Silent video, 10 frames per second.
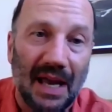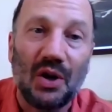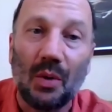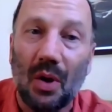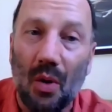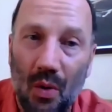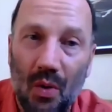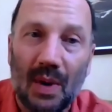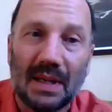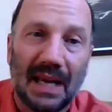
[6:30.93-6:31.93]
then you'll
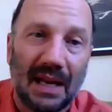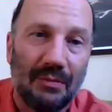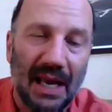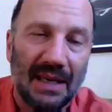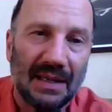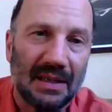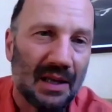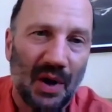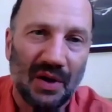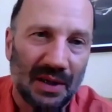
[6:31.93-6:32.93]
always get a race to
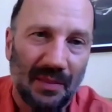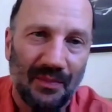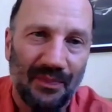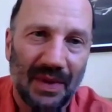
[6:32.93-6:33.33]
the bottom.